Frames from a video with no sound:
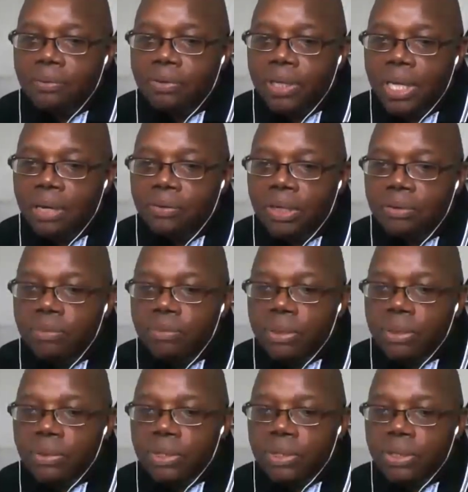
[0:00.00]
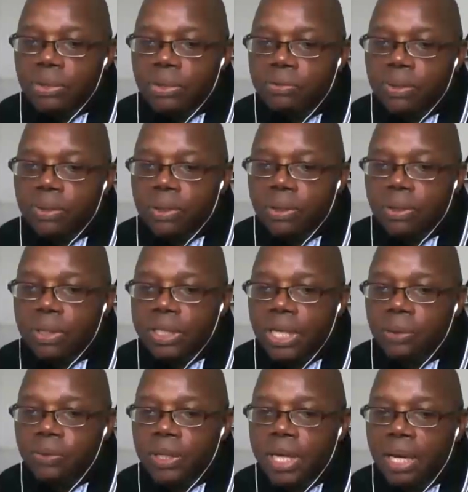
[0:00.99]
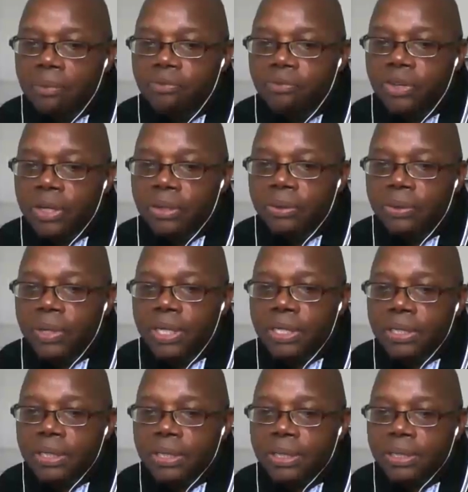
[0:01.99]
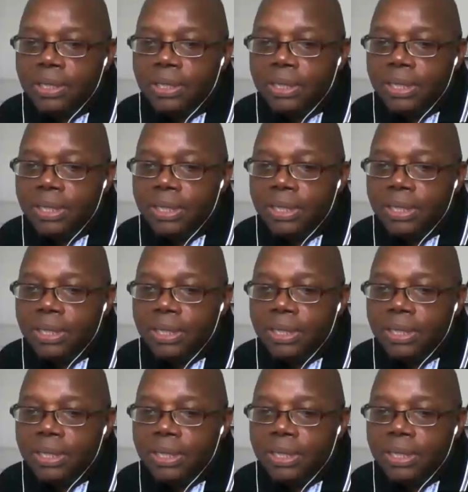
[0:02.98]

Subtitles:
If you have any Bitcoins, hold for the long. Yeah, we got Bitcoins.